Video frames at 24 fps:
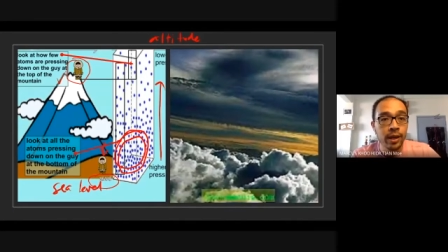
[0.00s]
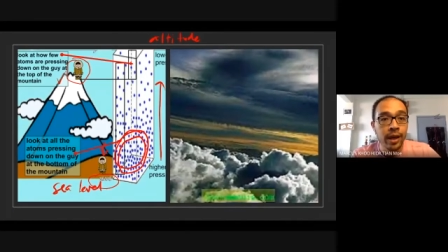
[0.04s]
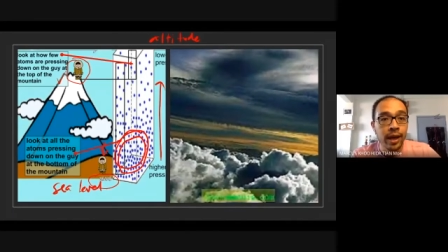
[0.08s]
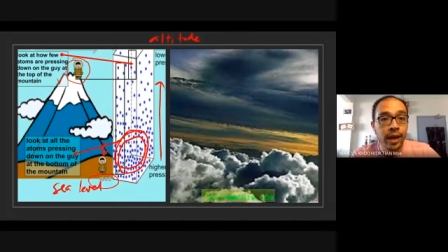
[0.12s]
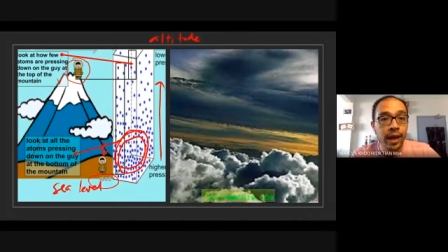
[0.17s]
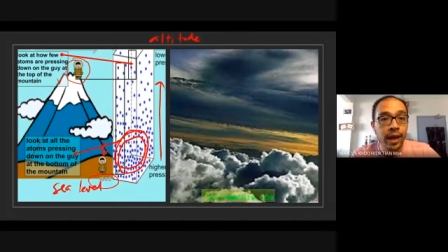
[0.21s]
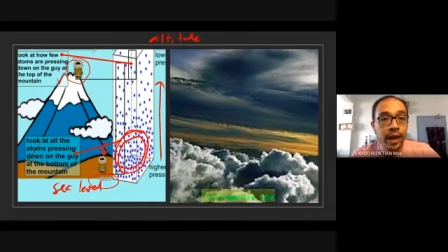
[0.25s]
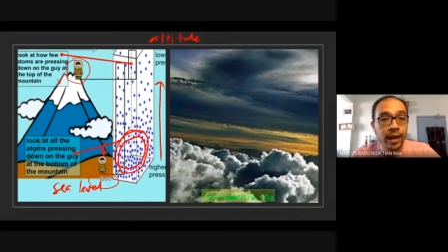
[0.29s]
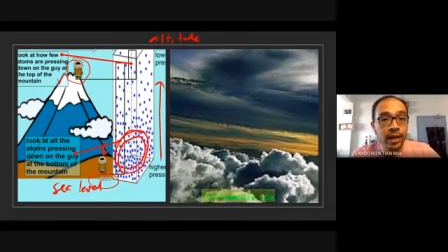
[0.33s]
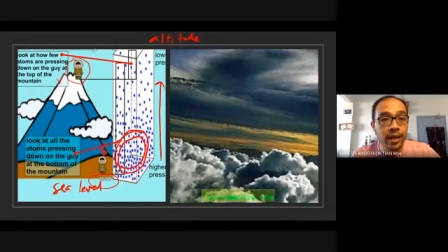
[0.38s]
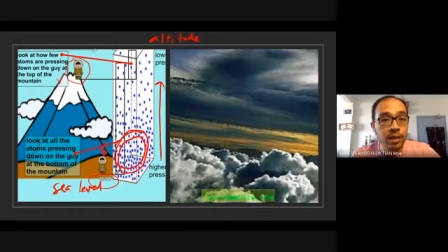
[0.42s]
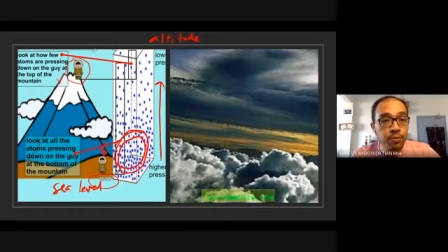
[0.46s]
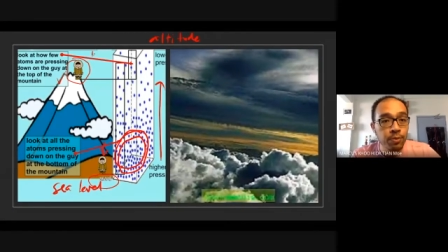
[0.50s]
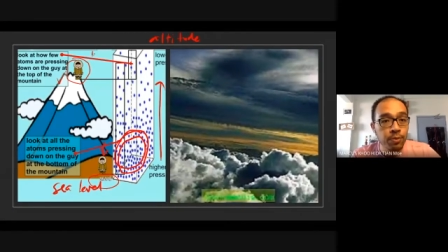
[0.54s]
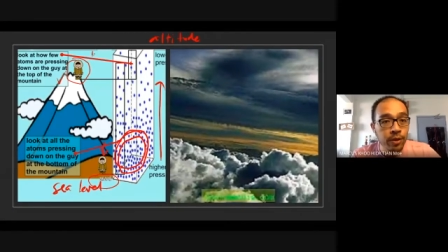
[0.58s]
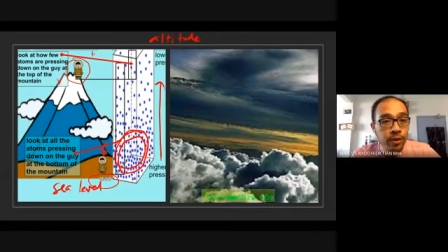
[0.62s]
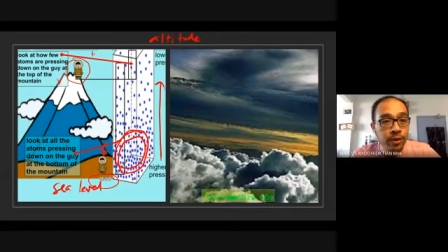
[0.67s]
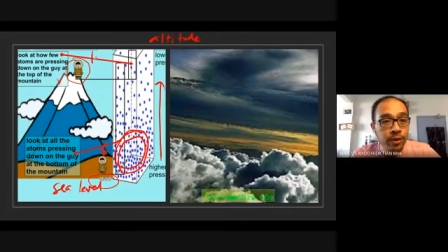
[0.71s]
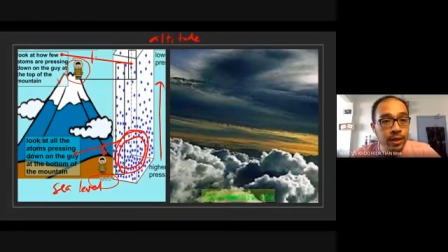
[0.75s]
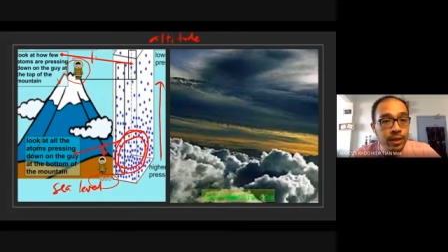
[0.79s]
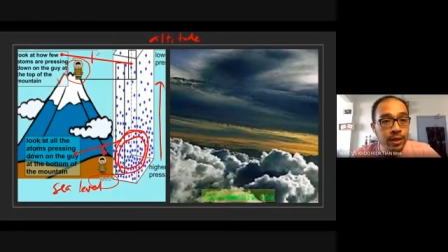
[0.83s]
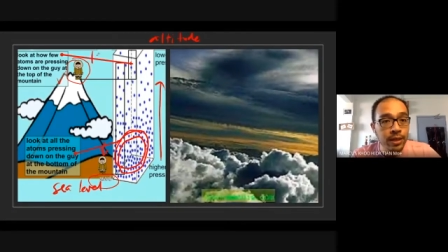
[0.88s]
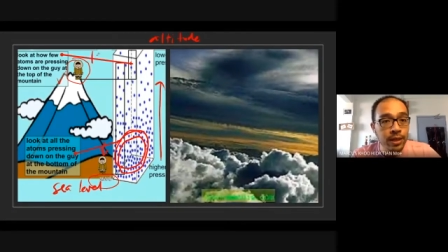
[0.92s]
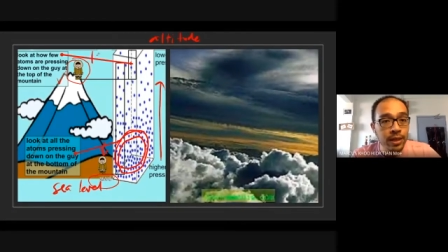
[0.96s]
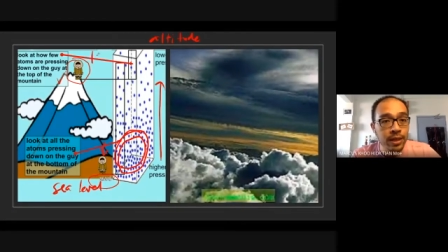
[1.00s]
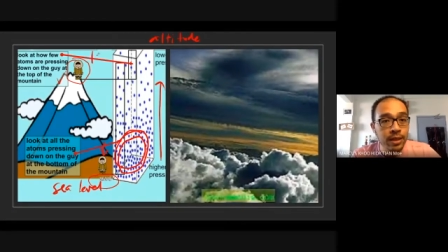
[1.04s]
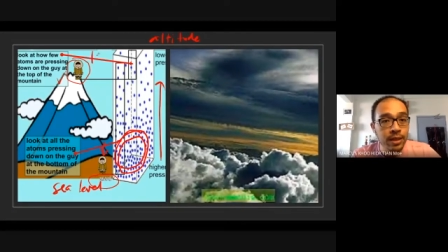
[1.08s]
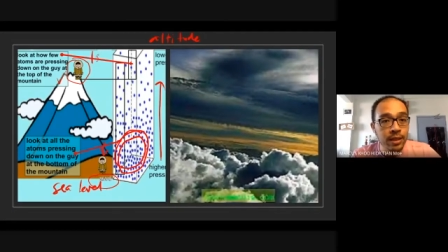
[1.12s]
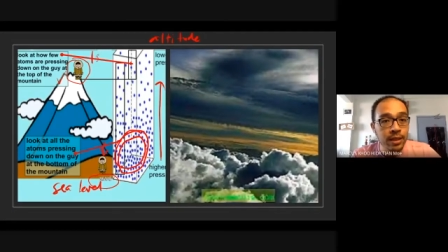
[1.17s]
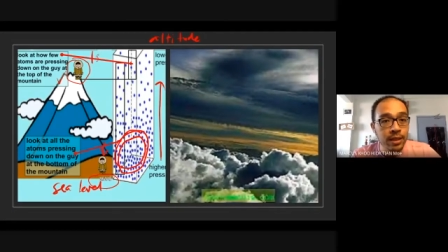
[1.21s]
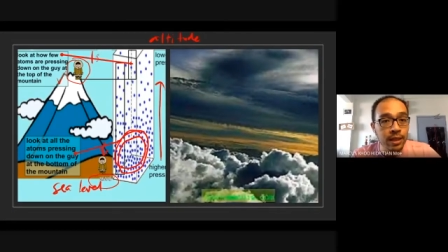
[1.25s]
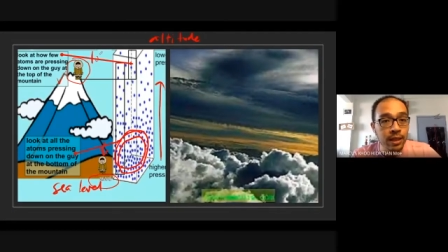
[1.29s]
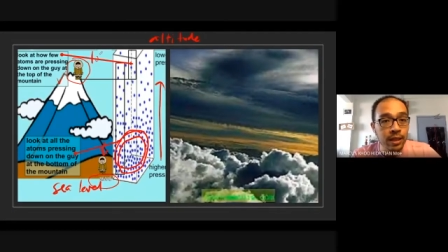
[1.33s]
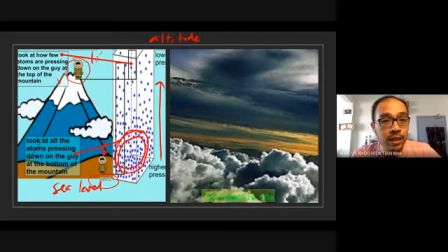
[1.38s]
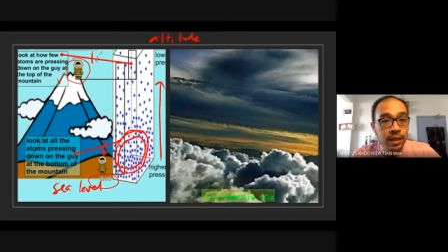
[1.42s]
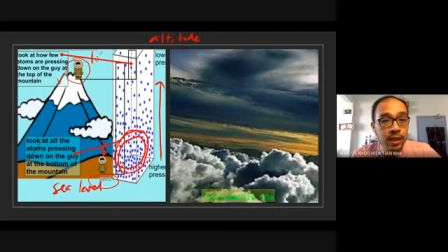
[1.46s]
experiences
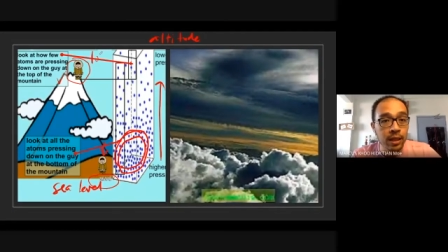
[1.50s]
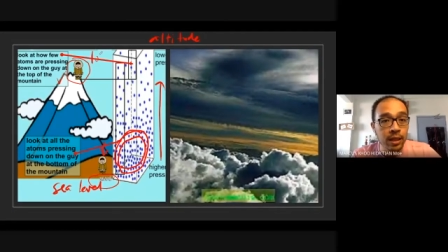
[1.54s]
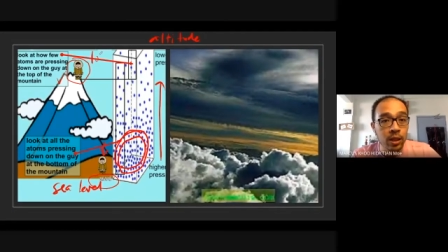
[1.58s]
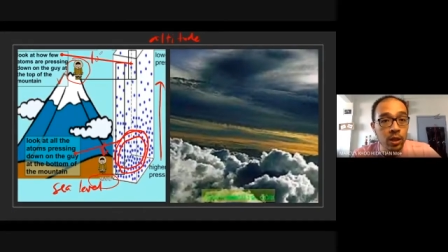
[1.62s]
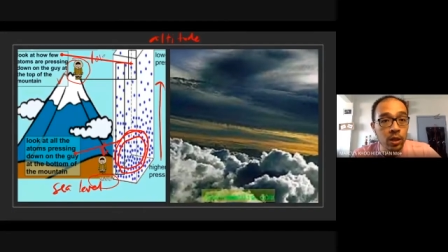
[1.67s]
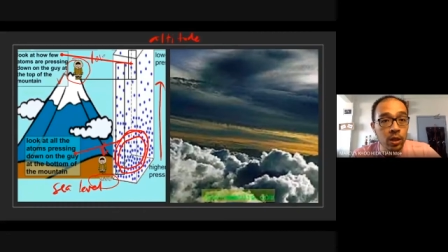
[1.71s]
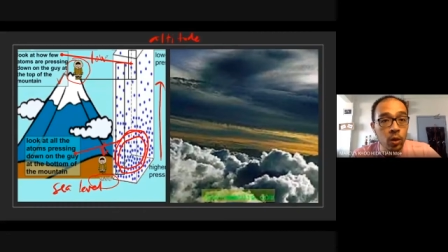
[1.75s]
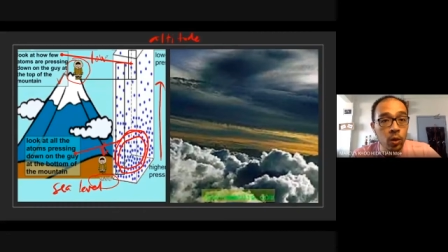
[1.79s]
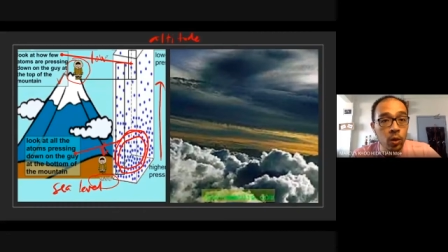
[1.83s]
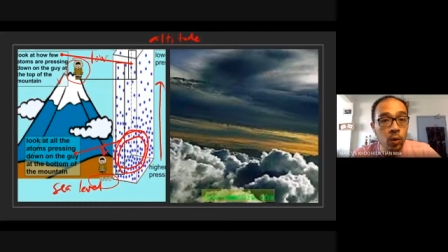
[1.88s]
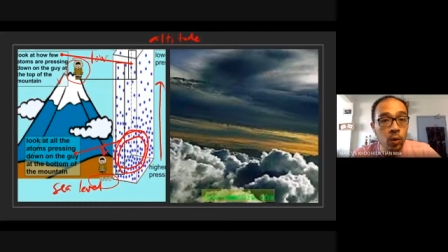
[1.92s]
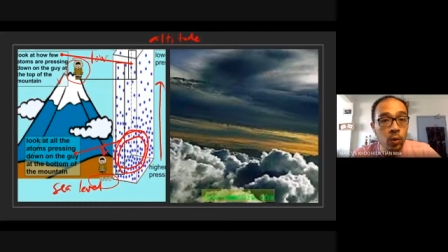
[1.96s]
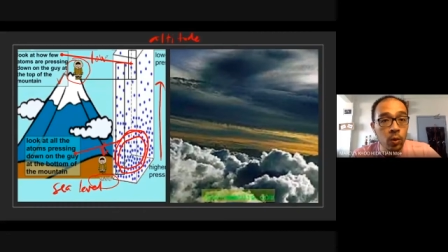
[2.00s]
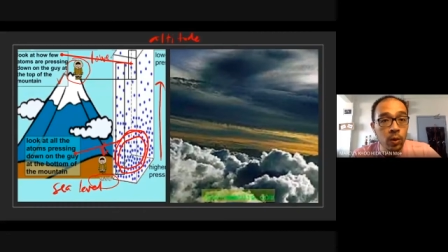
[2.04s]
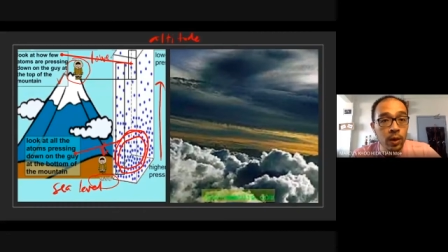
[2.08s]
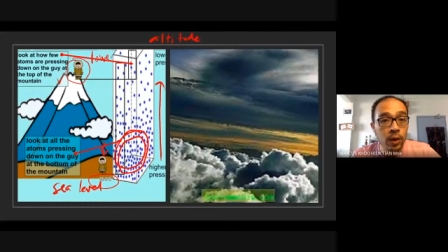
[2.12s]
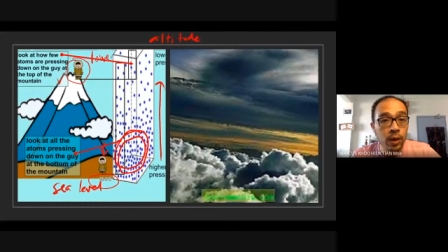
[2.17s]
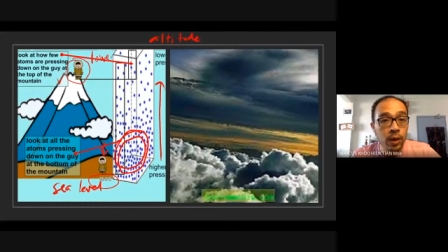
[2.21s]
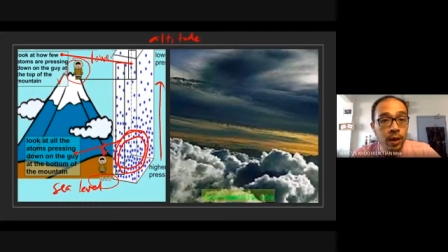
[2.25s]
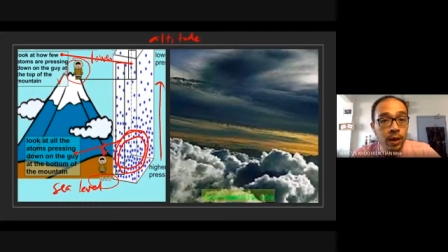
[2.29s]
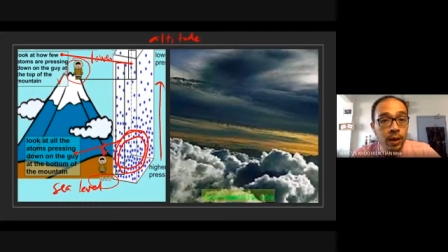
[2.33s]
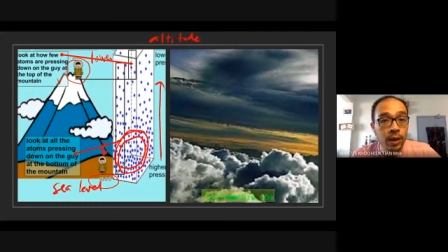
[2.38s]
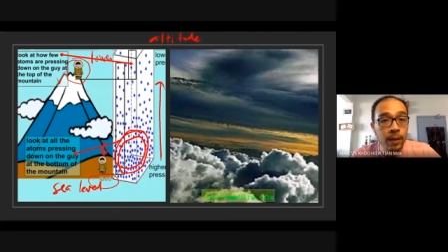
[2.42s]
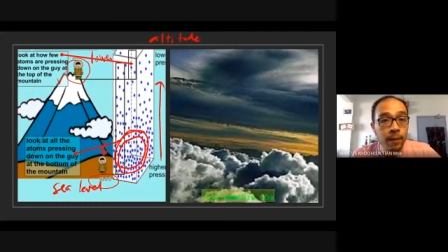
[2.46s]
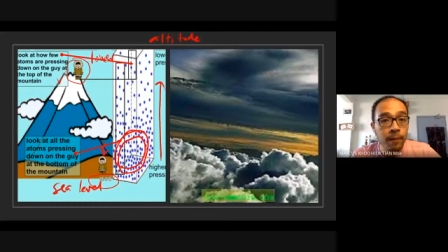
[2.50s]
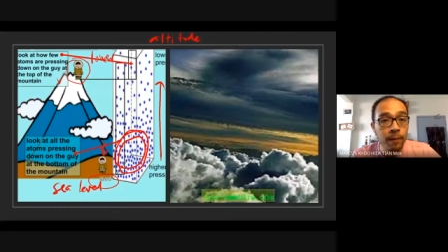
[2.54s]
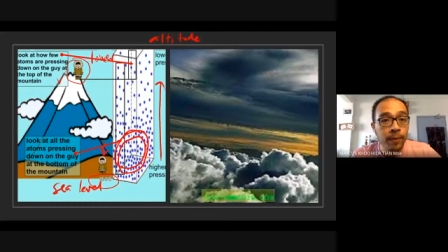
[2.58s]
a lower